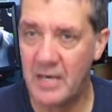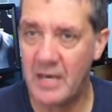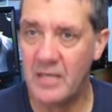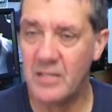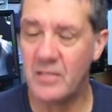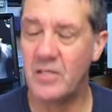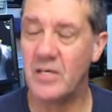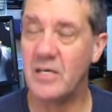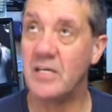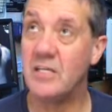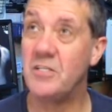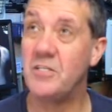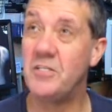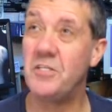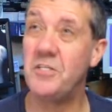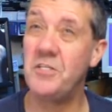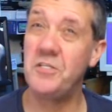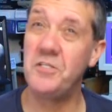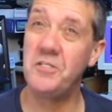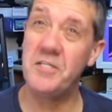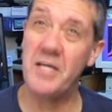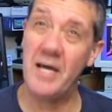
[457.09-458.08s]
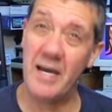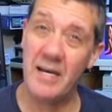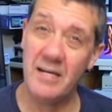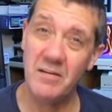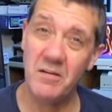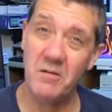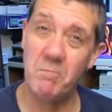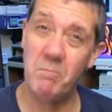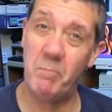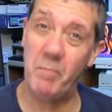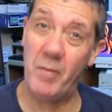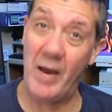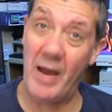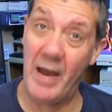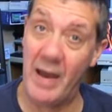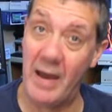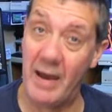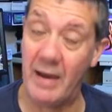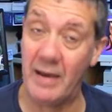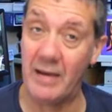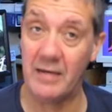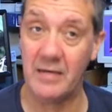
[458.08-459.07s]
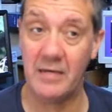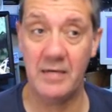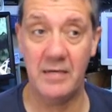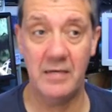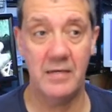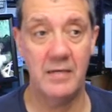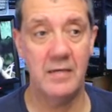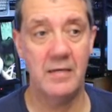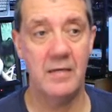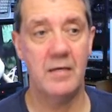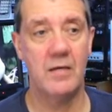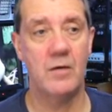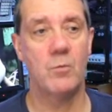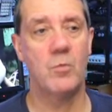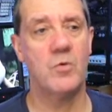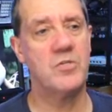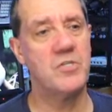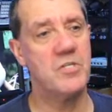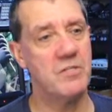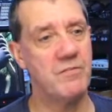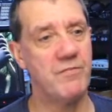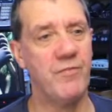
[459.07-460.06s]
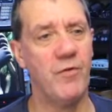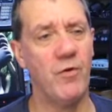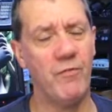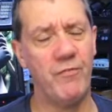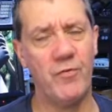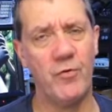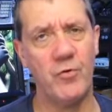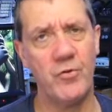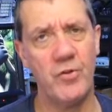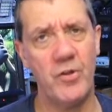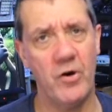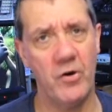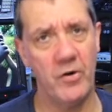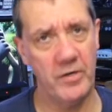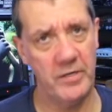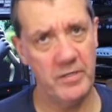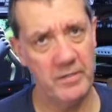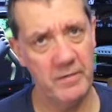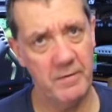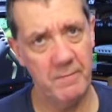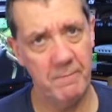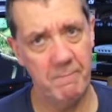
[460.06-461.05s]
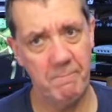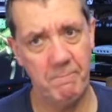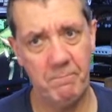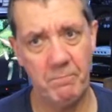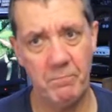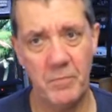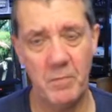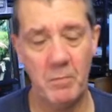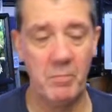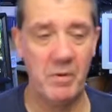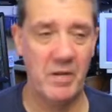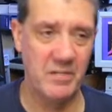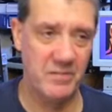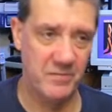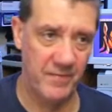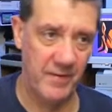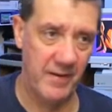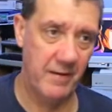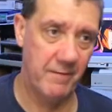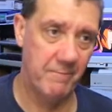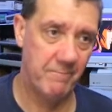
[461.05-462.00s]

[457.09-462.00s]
The standard pack, which is 449 plus that,